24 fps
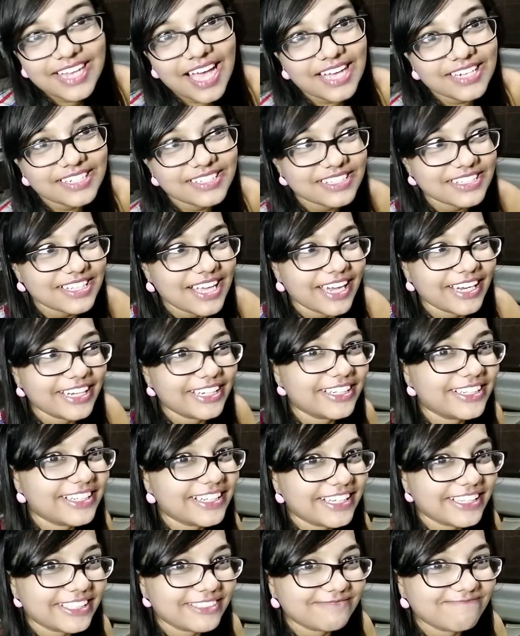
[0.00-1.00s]
That's kind
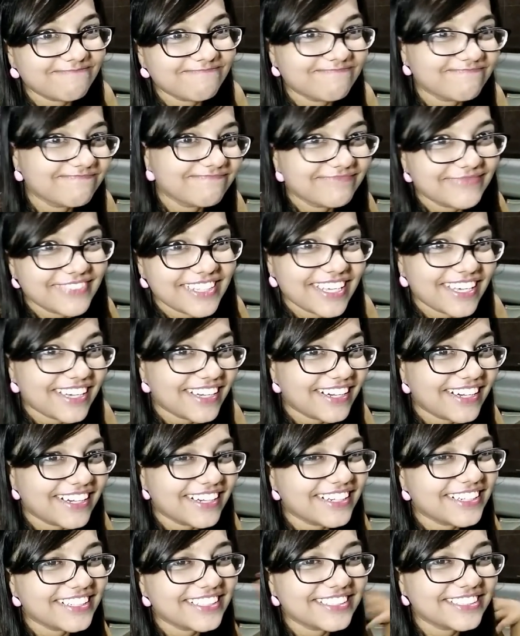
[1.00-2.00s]
of like,
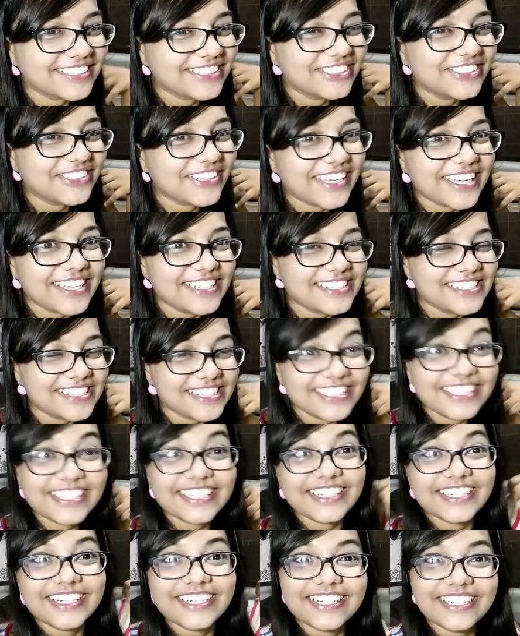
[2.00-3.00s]
yeah, you can
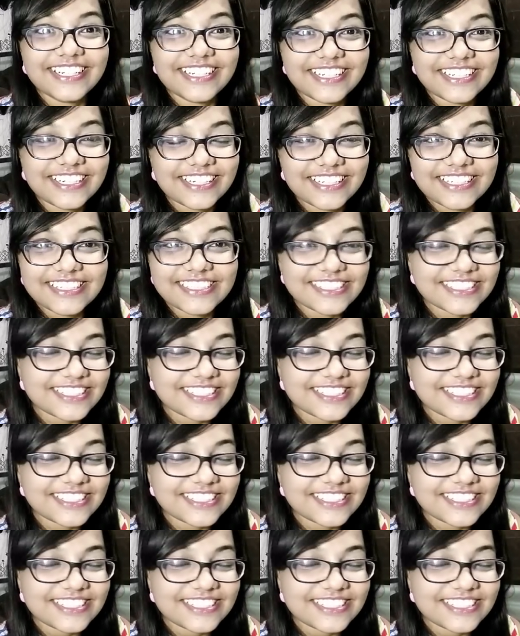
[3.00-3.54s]
see